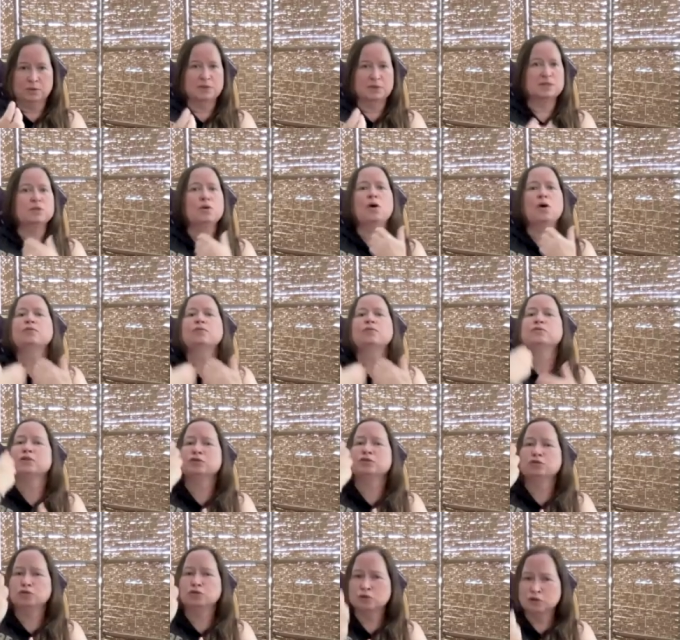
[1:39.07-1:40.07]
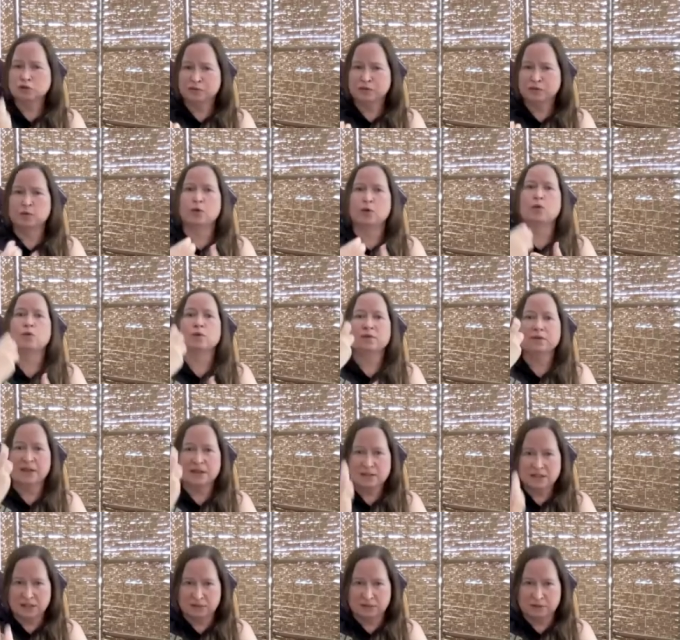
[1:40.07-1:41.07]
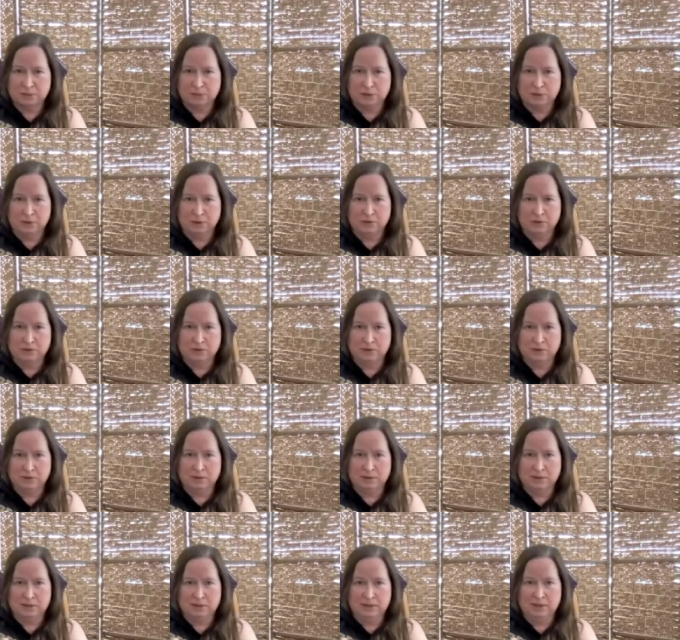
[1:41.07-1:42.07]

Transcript: So it's not a, a truthful or authentic response.